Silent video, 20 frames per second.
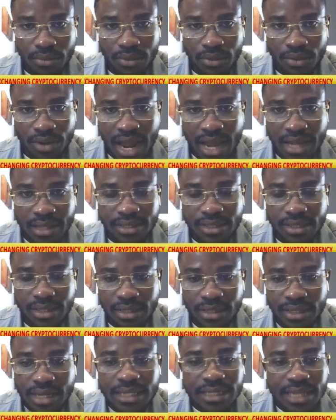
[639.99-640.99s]
Right?
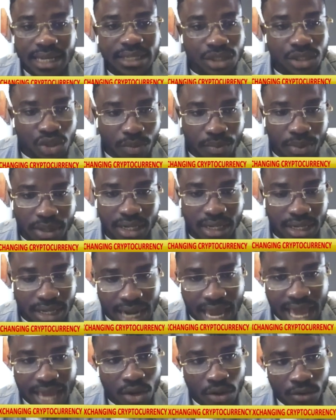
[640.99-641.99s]
Yes. This should be a
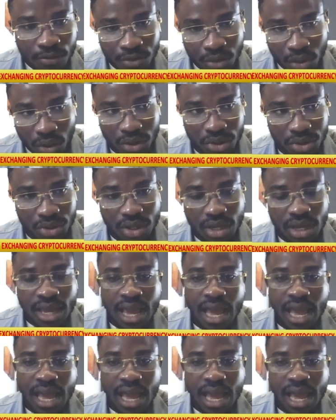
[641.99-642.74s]
line of thoughts.